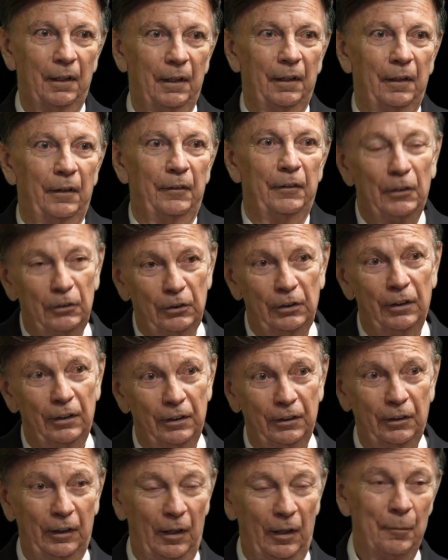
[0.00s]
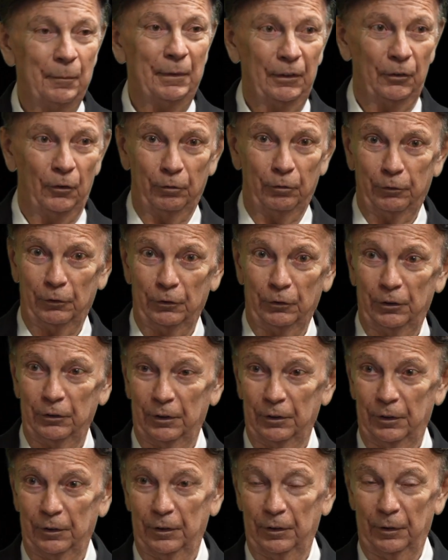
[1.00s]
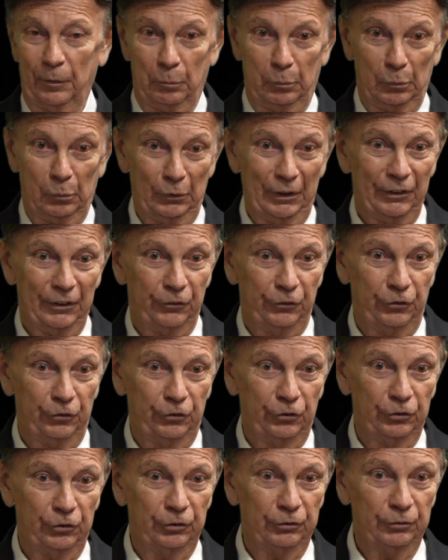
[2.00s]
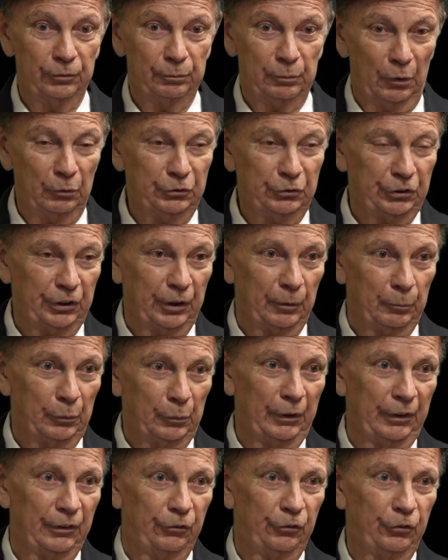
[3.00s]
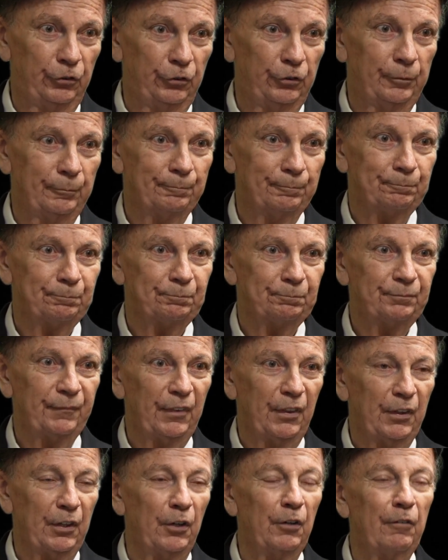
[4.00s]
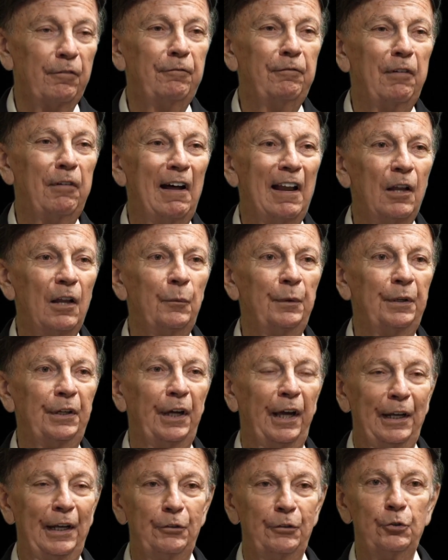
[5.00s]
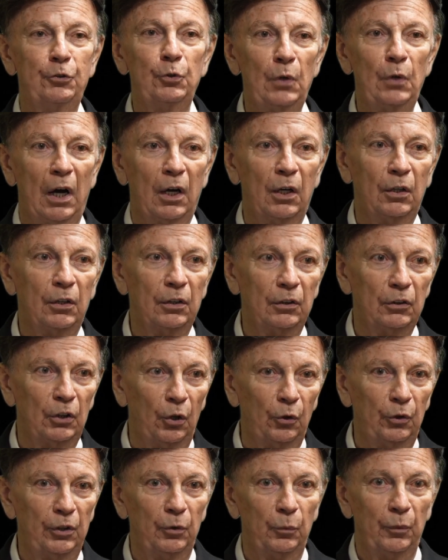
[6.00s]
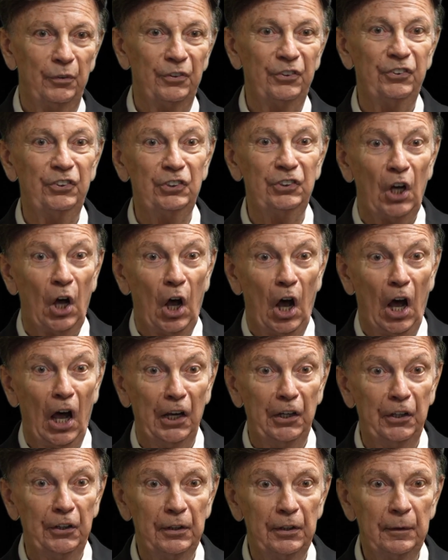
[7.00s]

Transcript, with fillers: They're coming over a bridge approaching a bridge. They're following a truck loaded with sod.